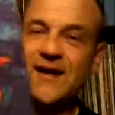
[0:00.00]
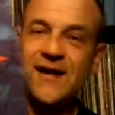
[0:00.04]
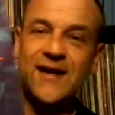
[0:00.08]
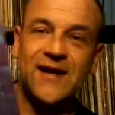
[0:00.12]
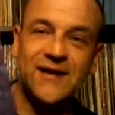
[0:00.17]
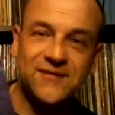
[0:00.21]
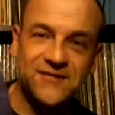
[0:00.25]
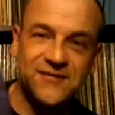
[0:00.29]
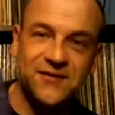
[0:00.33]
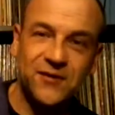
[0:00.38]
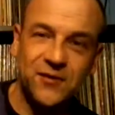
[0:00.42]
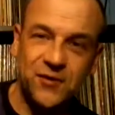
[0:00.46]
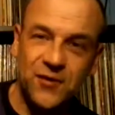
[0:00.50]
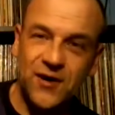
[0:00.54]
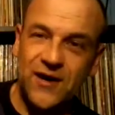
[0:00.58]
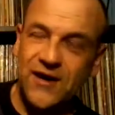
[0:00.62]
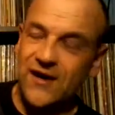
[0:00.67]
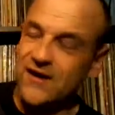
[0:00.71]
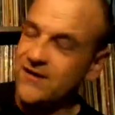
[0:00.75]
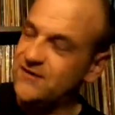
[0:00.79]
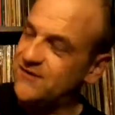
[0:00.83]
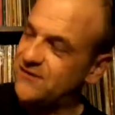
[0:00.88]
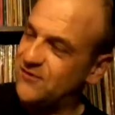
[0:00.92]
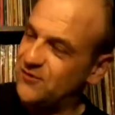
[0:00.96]
it's a
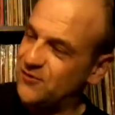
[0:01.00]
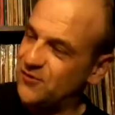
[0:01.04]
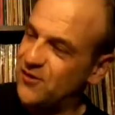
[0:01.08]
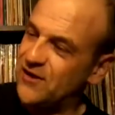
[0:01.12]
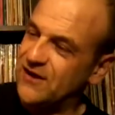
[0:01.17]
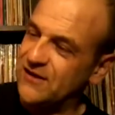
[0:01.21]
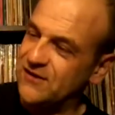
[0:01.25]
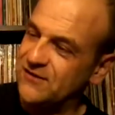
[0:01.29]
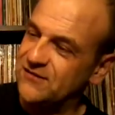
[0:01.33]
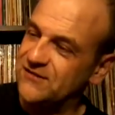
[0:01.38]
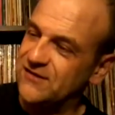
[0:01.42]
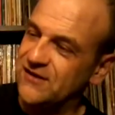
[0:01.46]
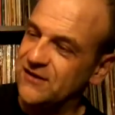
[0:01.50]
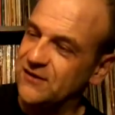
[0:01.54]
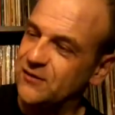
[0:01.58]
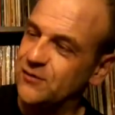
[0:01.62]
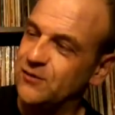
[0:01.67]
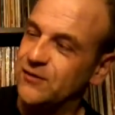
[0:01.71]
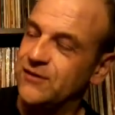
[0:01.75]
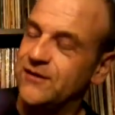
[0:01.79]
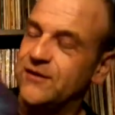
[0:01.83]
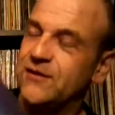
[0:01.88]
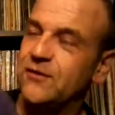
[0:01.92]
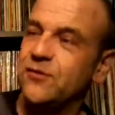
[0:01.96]
great
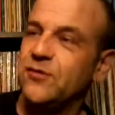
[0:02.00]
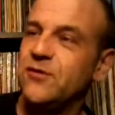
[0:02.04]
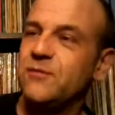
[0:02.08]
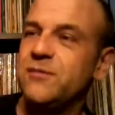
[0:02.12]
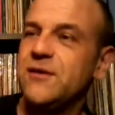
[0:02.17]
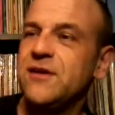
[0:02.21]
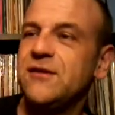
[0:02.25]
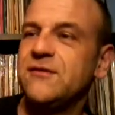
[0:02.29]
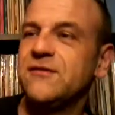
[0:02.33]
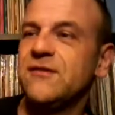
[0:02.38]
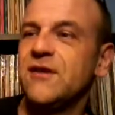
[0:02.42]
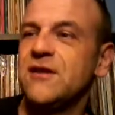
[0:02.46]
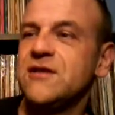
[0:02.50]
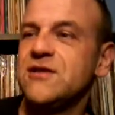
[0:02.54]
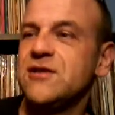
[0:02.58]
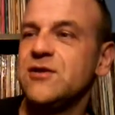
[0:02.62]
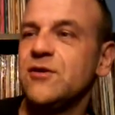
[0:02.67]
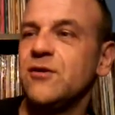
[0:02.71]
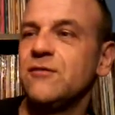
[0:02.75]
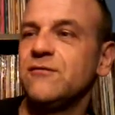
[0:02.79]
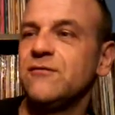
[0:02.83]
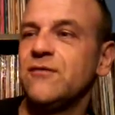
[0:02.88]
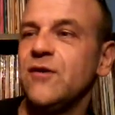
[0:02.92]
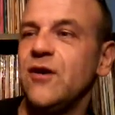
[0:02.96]
single. And then on the B-side, you've
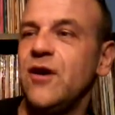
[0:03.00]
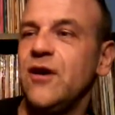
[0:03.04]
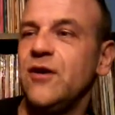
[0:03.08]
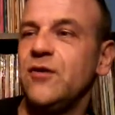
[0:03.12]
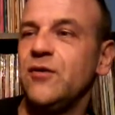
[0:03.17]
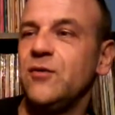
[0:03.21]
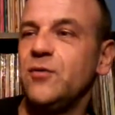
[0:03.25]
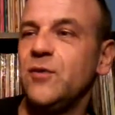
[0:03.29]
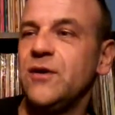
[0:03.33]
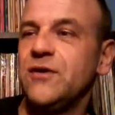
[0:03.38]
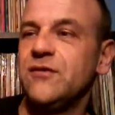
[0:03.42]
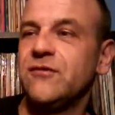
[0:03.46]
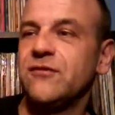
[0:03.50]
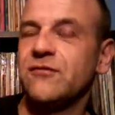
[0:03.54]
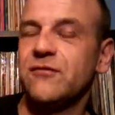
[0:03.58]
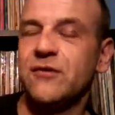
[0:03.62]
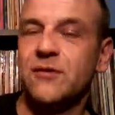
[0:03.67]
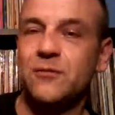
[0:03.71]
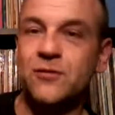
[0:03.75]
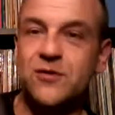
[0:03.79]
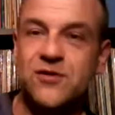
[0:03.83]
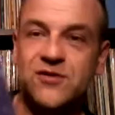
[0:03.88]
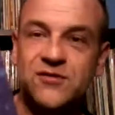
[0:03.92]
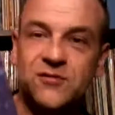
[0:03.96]
got Fly on the Windscreen, which